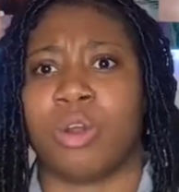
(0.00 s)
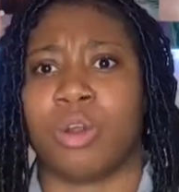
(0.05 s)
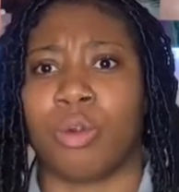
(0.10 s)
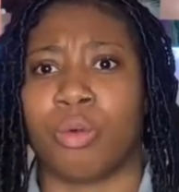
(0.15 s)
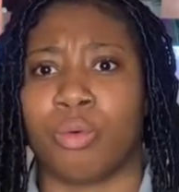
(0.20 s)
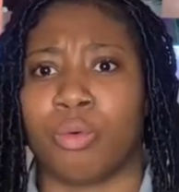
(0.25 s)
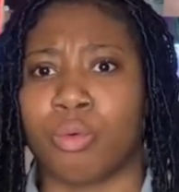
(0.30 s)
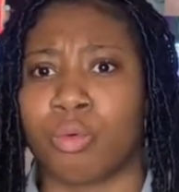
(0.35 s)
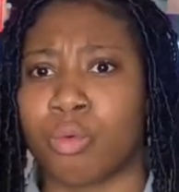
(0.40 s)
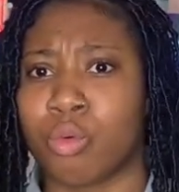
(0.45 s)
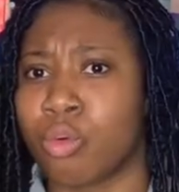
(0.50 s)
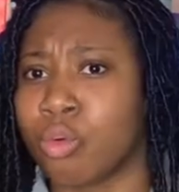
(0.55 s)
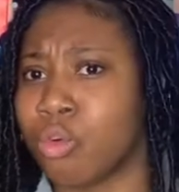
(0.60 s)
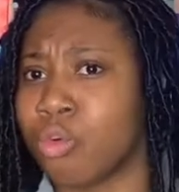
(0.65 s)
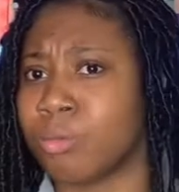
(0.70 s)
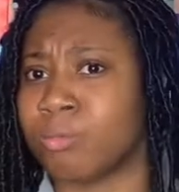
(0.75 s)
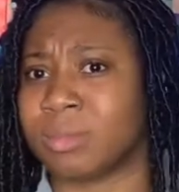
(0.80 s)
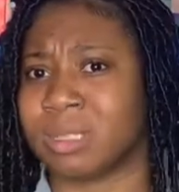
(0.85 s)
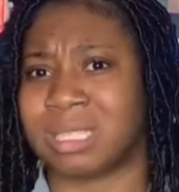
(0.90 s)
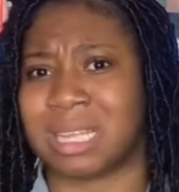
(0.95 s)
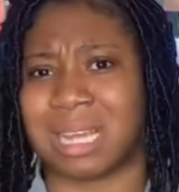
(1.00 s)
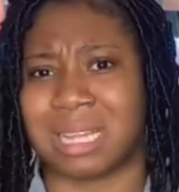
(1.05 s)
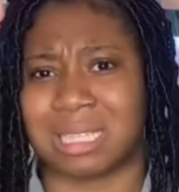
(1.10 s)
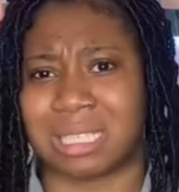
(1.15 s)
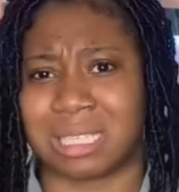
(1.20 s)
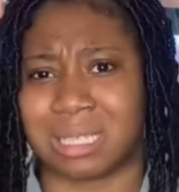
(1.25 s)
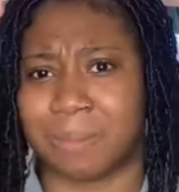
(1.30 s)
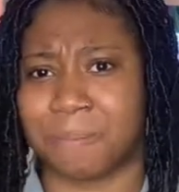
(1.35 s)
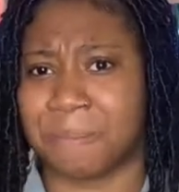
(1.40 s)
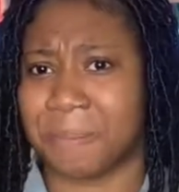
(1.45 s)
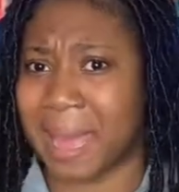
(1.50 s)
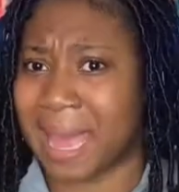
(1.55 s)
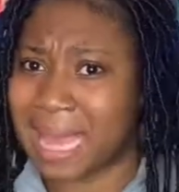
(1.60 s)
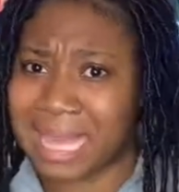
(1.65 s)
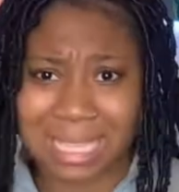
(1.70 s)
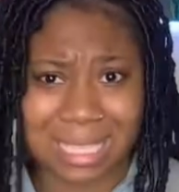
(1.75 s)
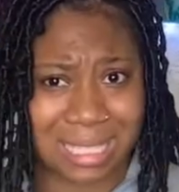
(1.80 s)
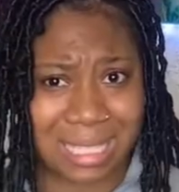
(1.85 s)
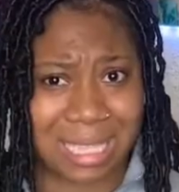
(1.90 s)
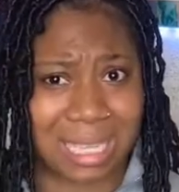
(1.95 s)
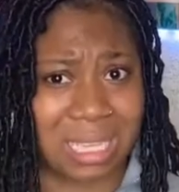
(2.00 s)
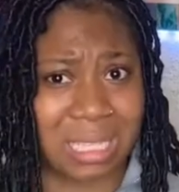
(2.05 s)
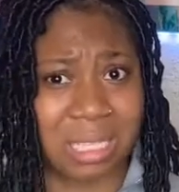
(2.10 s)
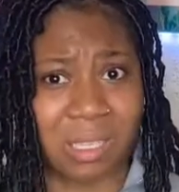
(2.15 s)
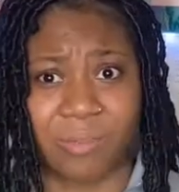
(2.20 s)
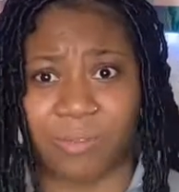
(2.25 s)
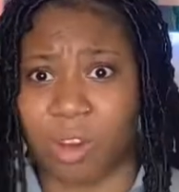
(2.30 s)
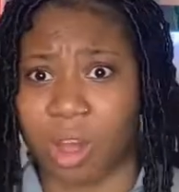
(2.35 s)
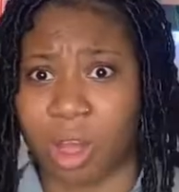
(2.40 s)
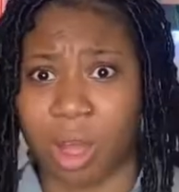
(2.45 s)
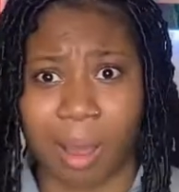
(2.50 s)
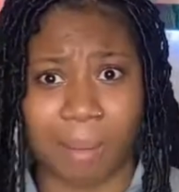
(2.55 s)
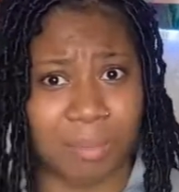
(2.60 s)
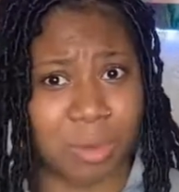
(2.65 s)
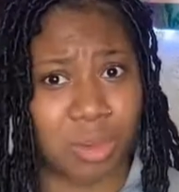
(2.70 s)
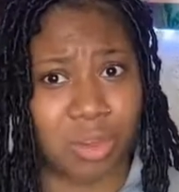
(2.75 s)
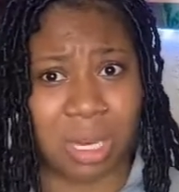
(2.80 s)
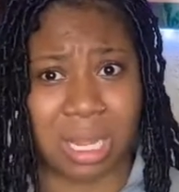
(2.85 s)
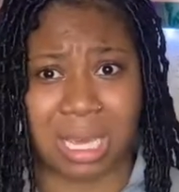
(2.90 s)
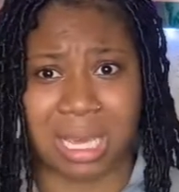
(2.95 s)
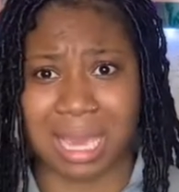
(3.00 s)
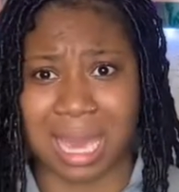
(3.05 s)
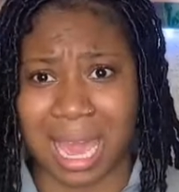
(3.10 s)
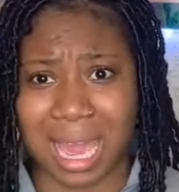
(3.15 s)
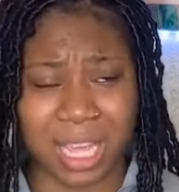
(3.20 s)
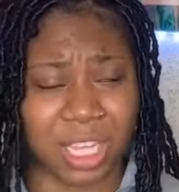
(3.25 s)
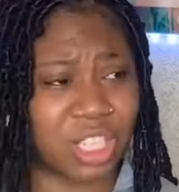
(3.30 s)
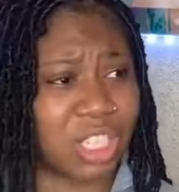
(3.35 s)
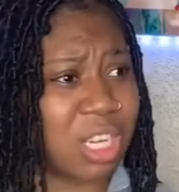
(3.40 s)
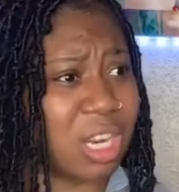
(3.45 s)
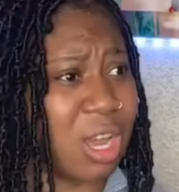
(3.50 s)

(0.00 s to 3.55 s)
rooms and spaces for communication.